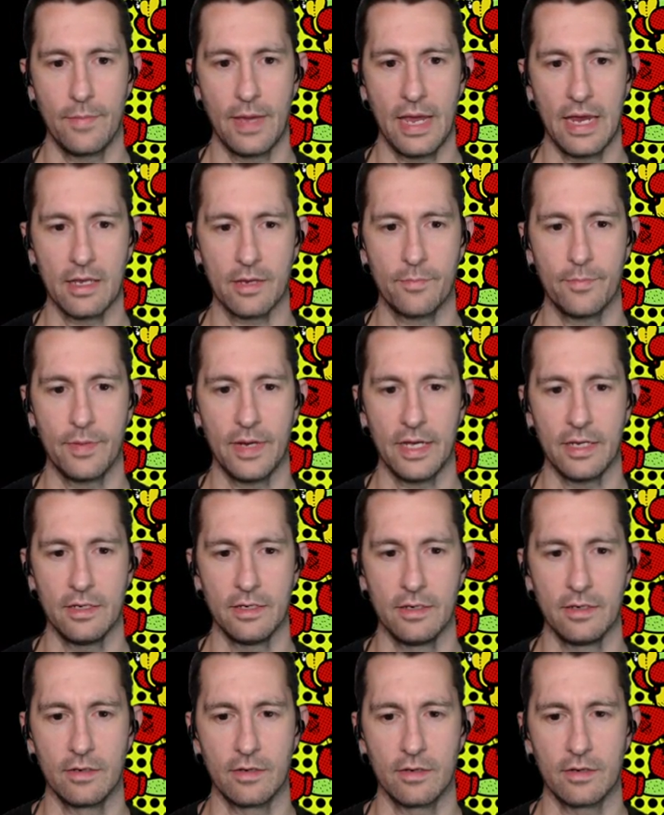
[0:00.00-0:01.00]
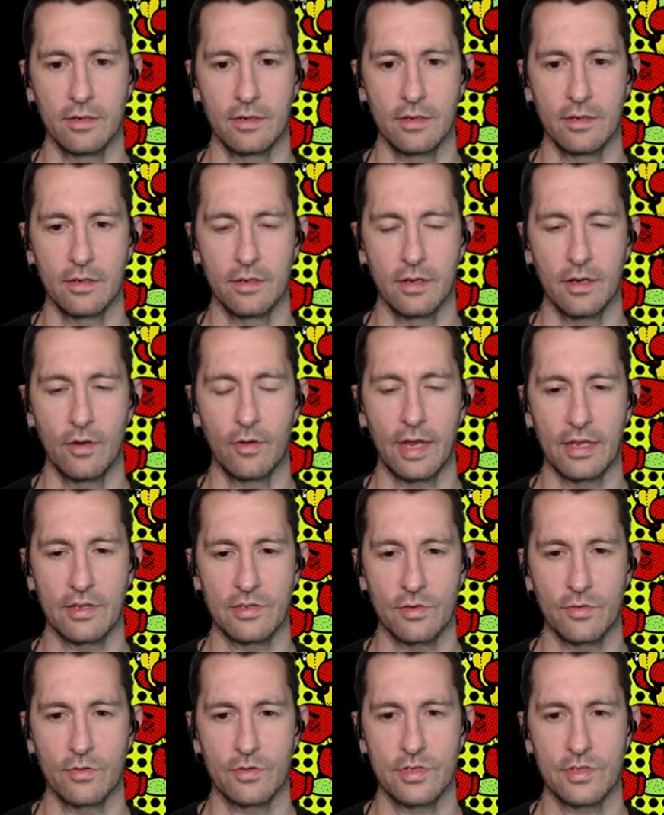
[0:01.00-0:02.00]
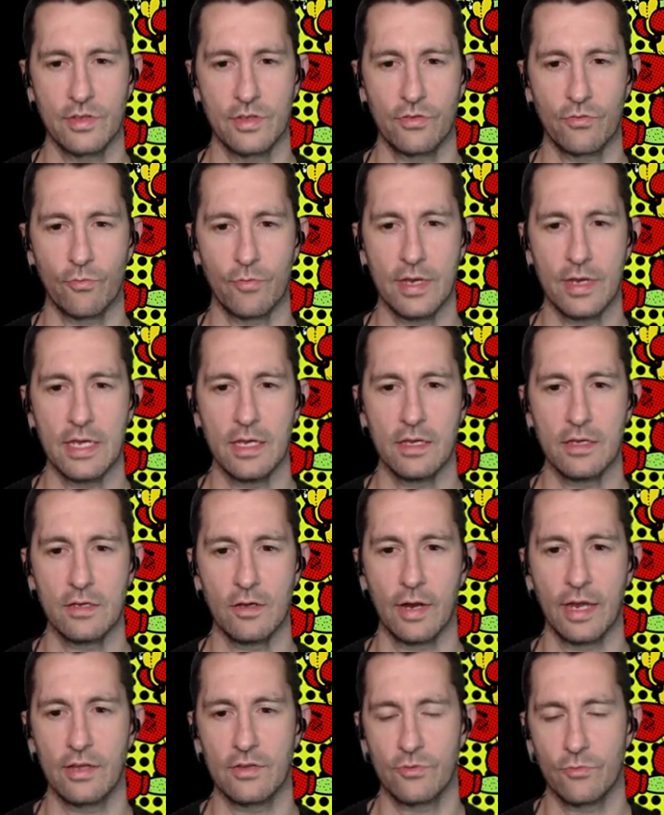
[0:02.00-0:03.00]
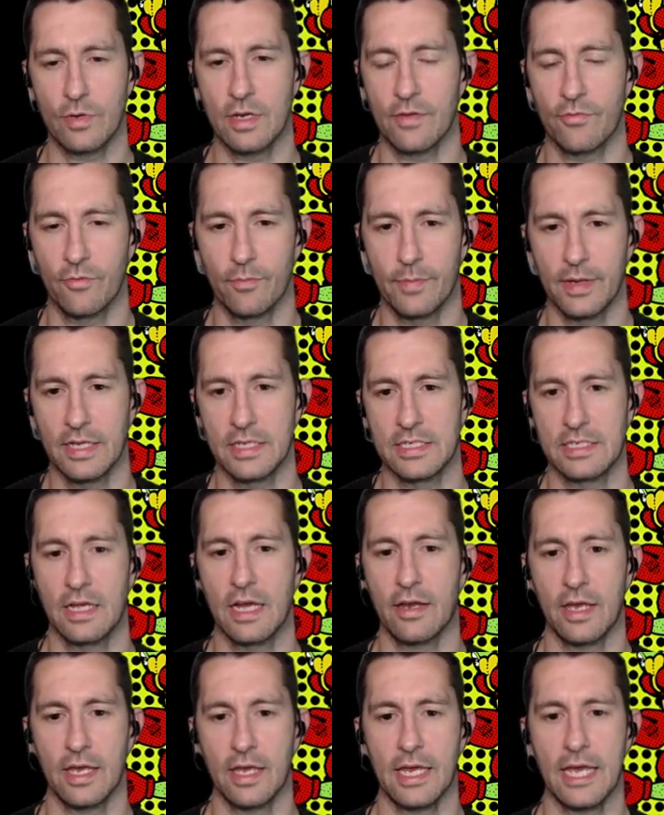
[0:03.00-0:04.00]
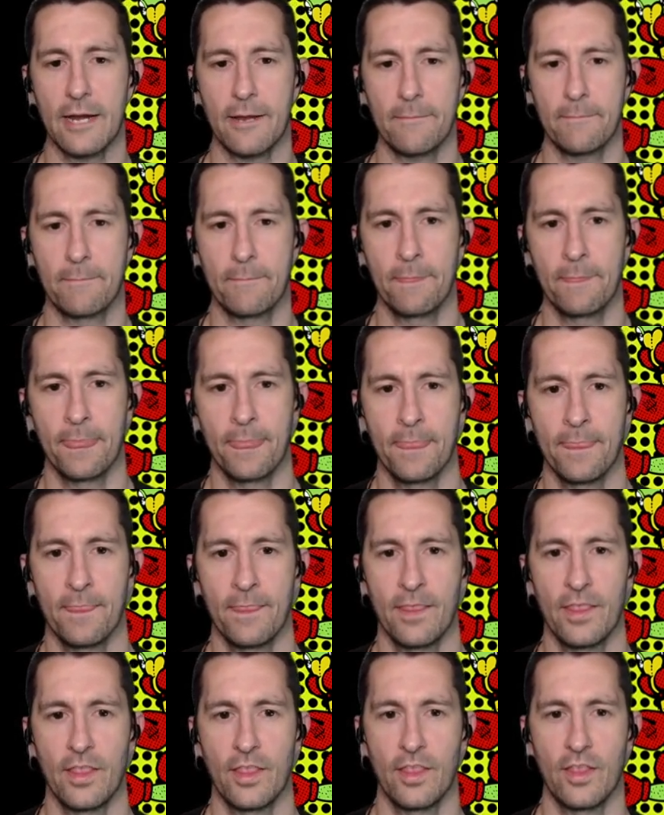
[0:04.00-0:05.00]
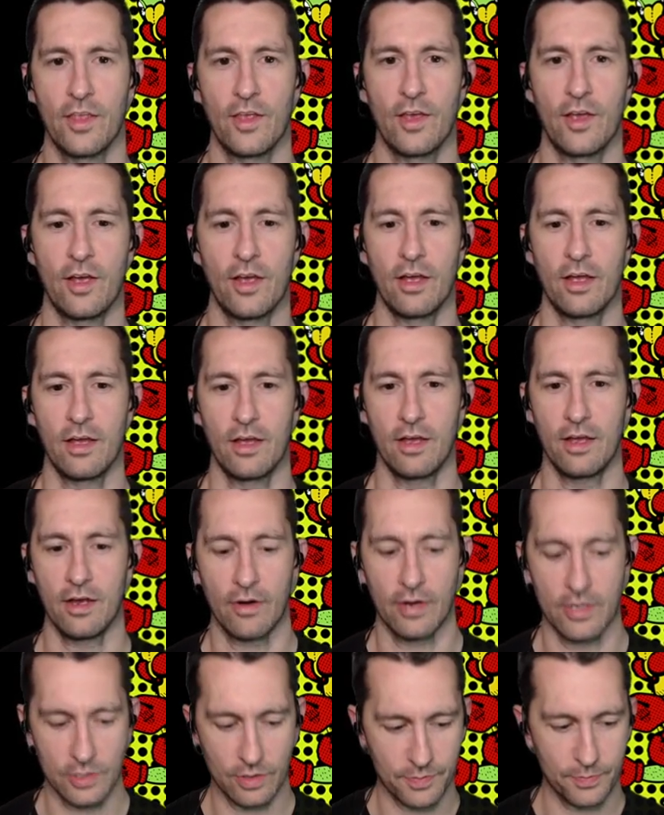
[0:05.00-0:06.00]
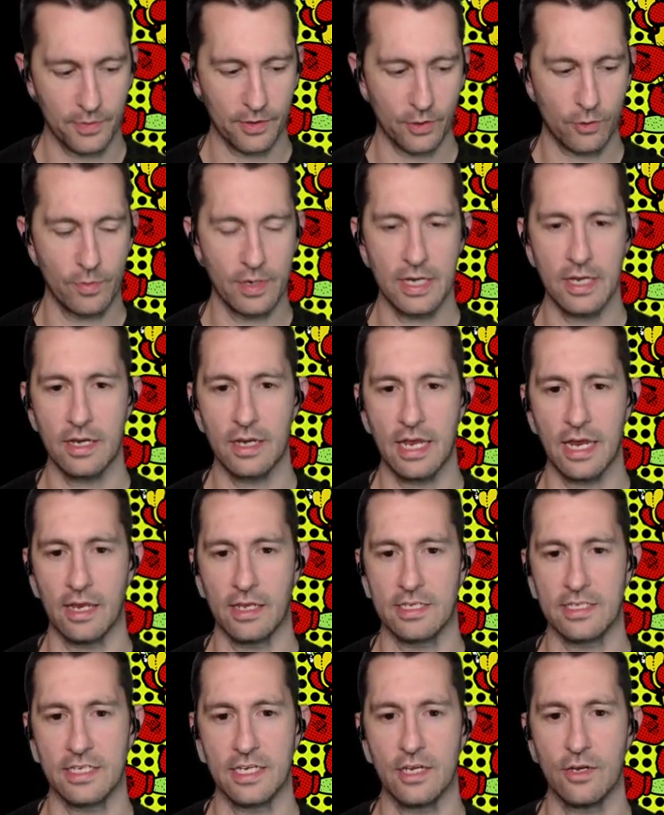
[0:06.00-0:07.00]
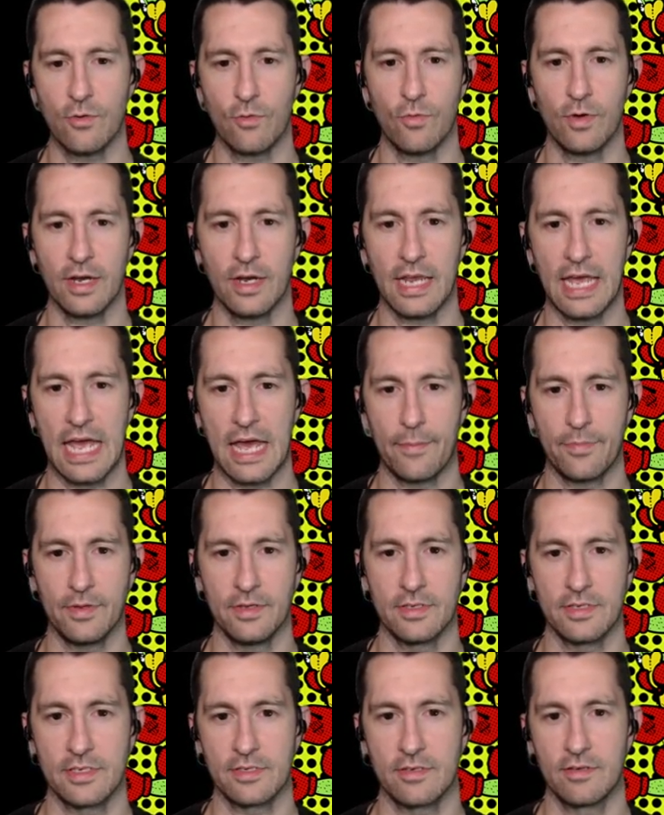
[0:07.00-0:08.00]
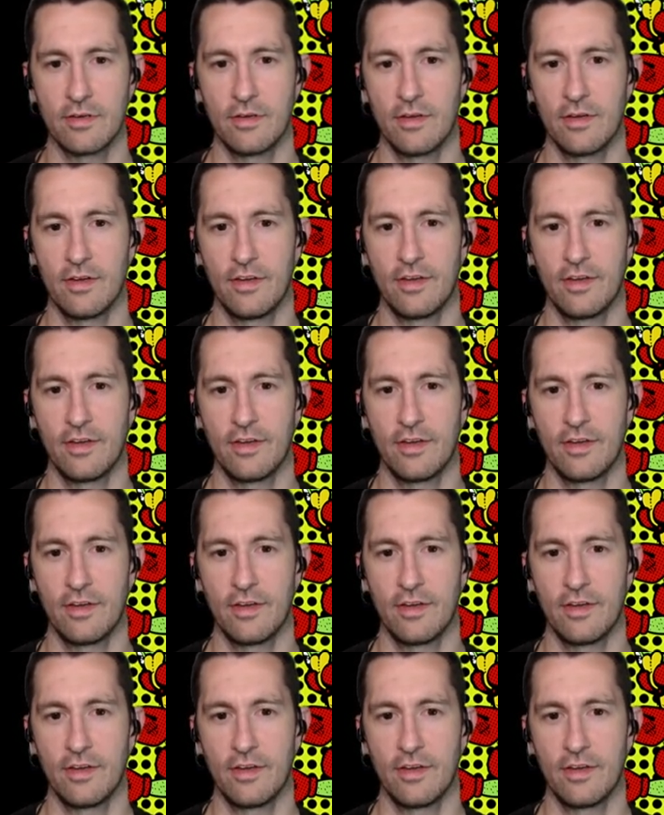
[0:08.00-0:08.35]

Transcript: Panic button. Okay, so there's the three. Okay, it's three different buttons. Okay, got it. All right, so let's put a coin in and see what happens.